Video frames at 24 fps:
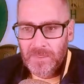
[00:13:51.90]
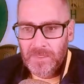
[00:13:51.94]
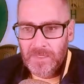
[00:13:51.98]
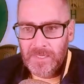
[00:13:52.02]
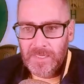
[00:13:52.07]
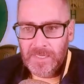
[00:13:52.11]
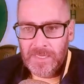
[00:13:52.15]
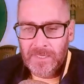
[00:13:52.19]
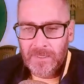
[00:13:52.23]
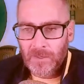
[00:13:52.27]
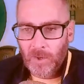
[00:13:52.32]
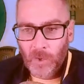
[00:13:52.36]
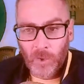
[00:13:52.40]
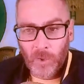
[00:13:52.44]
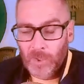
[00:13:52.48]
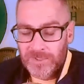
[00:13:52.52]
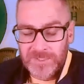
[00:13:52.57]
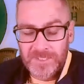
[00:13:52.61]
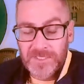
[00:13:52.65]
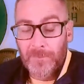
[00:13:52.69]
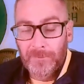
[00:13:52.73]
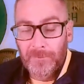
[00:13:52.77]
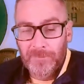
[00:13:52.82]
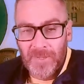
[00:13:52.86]
it or
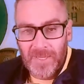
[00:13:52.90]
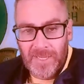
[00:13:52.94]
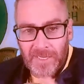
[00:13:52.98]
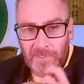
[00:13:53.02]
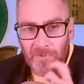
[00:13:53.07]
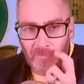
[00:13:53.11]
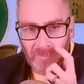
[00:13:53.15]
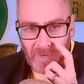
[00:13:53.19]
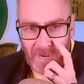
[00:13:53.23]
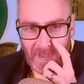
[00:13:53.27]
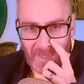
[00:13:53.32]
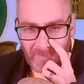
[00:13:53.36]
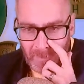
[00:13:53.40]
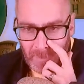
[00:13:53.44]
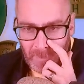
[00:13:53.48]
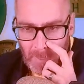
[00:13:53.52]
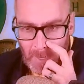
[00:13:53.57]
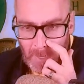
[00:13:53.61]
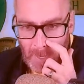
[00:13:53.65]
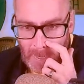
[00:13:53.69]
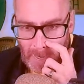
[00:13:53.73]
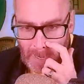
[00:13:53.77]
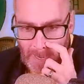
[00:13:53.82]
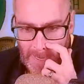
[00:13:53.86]
to Pitt
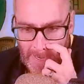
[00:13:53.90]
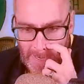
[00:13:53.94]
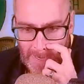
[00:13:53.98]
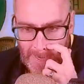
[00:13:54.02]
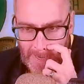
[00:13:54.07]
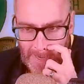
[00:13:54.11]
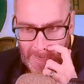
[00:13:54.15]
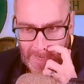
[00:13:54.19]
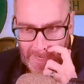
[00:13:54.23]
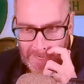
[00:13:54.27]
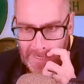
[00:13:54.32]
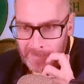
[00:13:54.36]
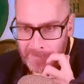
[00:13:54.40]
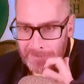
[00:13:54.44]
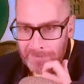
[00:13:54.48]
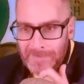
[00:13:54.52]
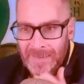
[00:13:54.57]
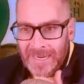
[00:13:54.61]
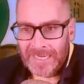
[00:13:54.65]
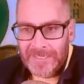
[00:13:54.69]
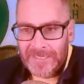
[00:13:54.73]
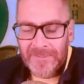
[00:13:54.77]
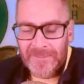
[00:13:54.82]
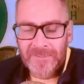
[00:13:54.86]
rather, it
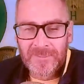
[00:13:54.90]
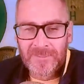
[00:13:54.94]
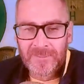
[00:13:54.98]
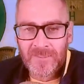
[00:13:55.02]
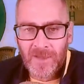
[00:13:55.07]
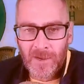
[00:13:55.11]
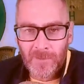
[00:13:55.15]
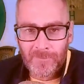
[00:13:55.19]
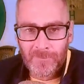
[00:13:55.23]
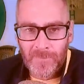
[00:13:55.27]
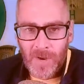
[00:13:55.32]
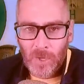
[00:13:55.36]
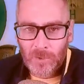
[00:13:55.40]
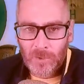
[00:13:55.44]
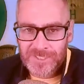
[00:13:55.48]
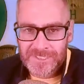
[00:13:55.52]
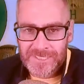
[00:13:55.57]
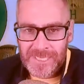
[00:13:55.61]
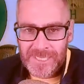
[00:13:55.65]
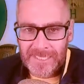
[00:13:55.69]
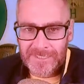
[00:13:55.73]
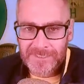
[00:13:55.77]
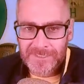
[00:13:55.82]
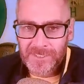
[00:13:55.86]
made the most
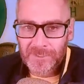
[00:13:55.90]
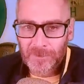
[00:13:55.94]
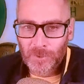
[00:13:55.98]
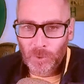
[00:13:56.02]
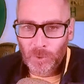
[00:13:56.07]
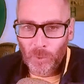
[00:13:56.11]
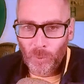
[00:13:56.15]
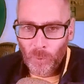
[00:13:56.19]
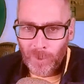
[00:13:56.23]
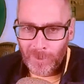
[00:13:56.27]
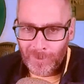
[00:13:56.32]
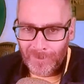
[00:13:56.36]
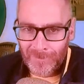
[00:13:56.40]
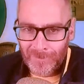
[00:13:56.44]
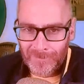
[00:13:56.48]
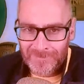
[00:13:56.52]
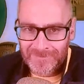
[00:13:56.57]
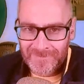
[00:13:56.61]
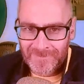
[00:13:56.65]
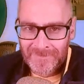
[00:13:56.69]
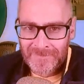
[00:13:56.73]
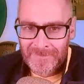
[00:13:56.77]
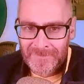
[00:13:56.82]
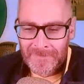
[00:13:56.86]
sense in the world.
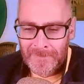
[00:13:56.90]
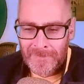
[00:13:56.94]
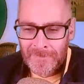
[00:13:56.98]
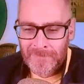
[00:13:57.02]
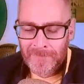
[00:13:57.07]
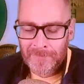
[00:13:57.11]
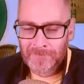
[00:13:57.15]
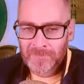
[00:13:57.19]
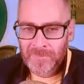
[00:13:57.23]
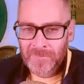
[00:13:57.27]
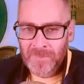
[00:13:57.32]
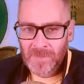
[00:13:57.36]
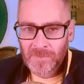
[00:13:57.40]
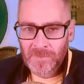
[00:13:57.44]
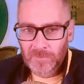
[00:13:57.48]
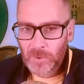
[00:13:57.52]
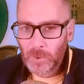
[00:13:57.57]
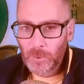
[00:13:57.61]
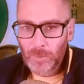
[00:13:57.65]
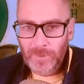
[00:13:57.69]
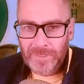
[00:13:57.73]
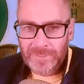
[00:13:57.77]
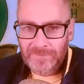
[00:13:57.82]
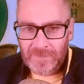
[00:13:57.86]

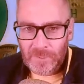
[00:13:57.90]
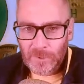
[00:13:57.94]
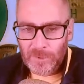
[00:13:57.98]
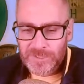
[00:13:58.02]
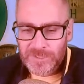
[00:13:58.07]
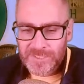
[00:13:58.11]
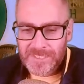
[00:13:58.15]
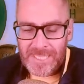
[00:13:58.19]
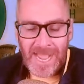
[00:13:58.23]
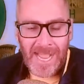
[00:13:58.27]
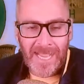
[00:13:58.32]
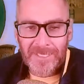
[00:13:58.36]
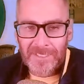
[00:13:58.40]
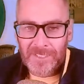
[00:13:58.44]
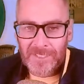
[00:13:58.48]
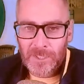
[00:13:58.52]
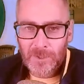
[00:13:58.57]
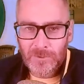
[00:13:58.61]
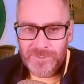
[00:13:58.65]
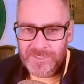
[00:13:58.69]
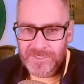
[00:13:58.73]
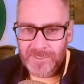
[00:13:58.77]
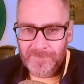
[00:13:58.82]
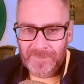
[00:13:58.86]
Louisville's not
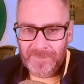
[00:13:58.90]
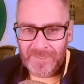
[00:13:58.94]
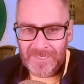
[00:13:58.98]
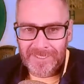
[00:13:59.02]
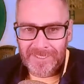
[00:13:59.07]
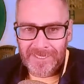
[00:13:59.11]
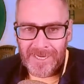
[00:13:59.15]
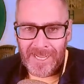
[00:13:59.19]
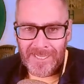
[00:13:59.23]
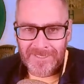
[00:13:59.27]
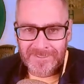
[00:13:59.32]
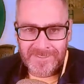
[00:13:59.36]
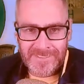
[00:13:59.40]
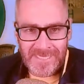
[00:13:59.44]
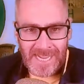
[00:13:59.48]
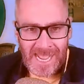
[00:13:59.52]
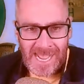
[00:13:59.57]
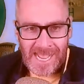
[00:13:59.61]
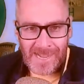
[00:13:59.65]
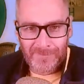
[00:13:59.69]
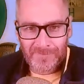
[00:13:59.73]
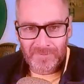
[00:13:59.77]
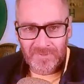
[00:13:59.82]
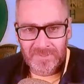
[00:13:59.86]
used to being on
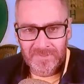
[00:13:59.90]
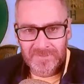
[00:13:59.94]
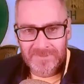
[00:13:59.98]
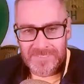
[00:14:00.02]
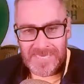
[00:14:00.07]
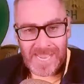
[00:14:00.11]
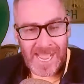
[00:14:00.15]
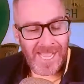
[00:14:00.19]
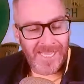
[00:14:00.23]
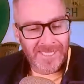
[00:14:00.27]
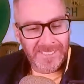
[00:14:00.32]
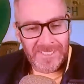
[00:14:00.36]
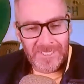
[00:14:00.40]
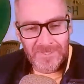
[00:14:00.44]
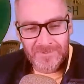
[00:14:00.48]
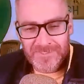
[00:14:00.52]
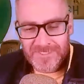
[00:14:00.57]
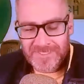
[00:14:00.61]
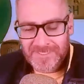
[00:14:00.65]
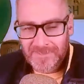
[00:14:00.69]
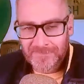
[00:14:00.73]
top, not used to